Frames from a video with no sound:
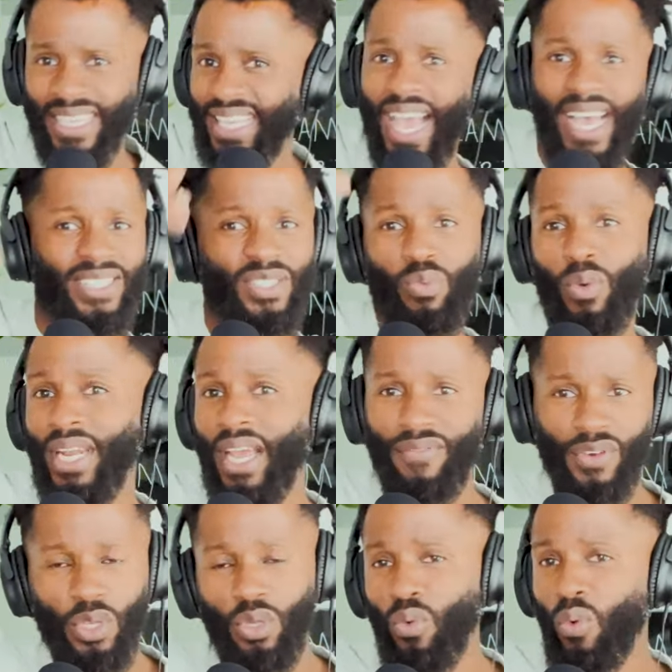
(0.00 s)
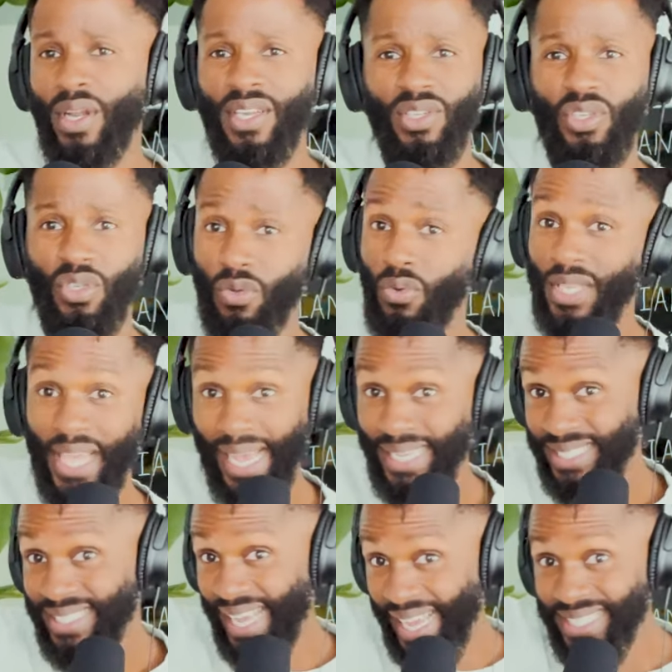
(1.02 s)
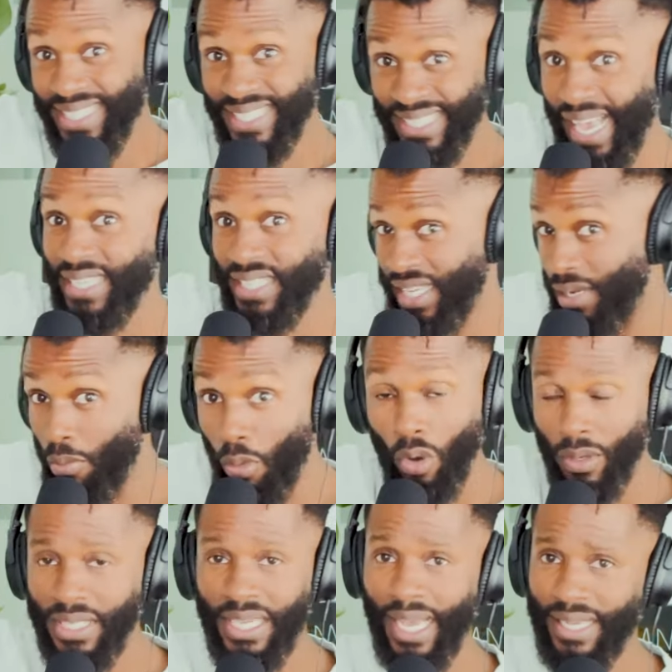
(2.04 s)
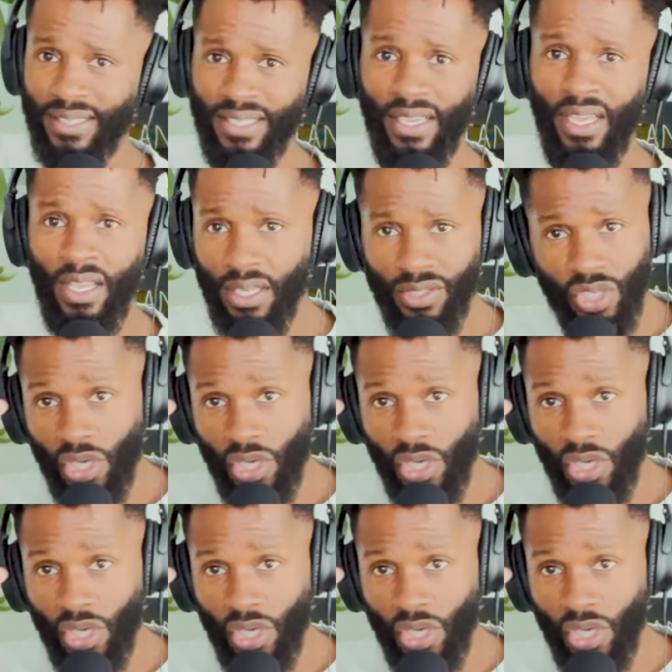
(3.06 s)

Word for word: yes, whatever you want to do, yes, yes, yes, and more yes.